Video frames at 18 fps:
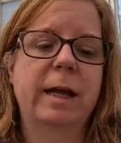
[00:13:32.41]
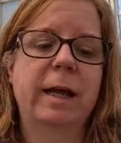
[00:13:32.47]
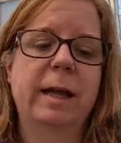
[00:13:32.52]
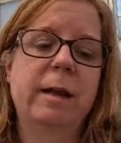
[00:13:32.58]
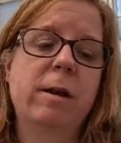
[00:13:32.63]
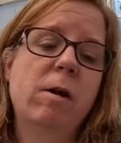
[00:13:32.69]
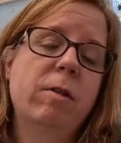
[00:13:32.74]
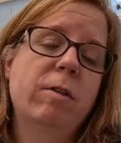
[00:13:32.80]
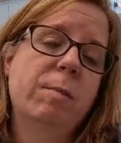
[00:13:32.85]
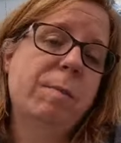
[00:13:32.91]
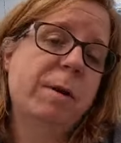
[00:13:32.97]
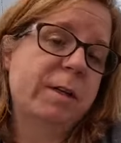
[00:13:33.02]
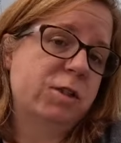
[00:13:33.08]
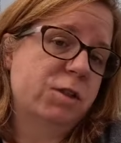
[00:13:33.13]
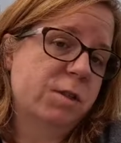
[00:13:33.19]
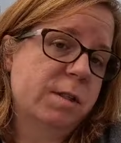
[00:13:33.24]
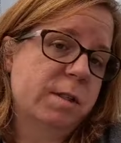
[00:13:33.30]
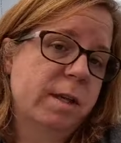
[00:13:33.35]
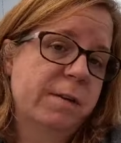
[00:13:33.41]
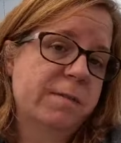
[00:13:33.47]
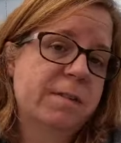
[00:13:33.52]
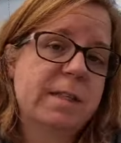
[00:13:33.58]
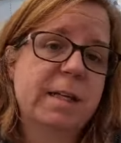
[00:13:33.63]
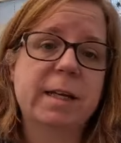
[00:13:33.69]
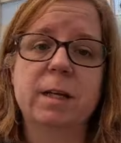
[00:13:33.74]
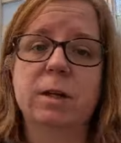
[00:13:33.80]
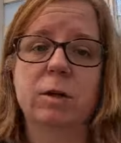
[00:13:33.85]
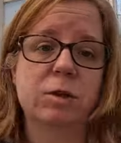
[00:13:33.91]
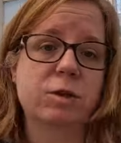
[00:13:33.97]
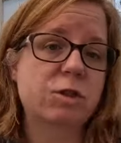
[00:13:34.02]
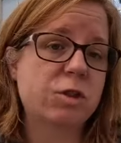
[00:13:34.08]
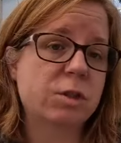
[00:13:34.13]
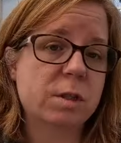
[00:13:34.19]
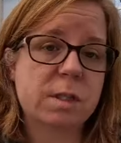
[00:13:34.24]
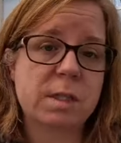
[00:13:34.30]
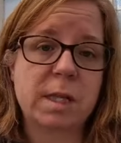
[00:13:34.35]
In all the pictures that I've seen, it looks
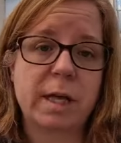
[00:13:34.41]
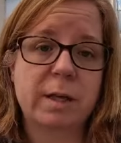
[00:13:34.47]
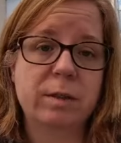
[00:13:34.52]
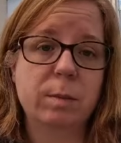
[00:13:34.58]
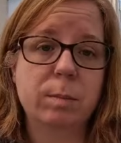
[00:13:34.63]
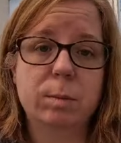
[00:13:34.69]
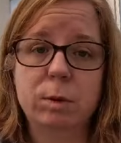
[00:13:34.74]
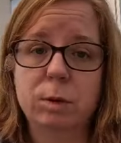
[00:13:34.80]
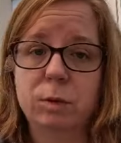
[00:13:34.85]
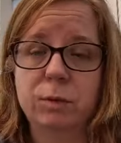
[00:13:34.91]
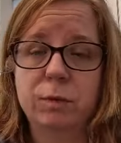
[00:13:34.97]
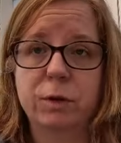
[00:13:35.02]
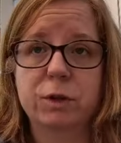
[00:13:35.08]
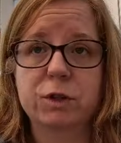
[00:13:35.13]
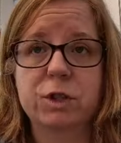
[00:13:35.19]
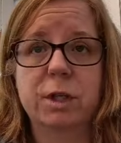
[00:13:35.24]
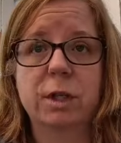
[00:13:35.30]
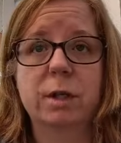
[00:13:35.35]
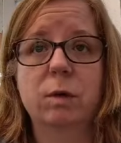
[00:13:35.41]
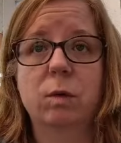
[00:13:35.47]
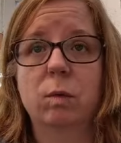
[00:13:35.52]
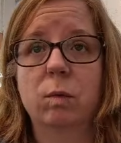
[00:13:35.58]
just like the blue version,